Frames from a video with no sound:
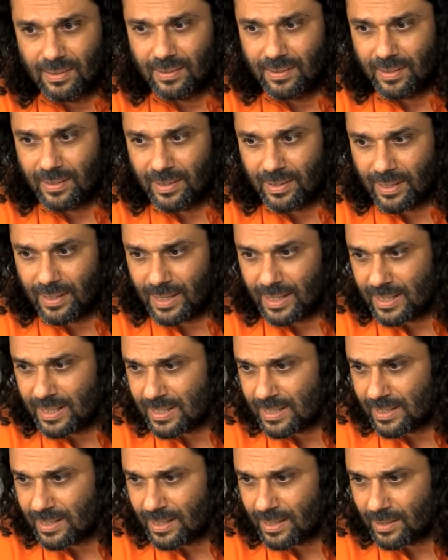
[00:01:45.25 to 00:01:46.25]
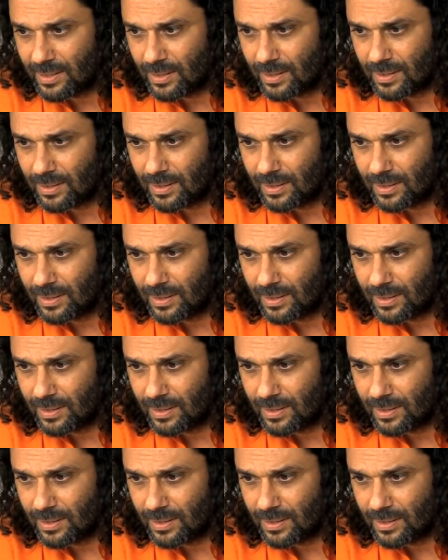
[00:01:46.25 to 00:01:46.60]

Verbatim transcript: realized that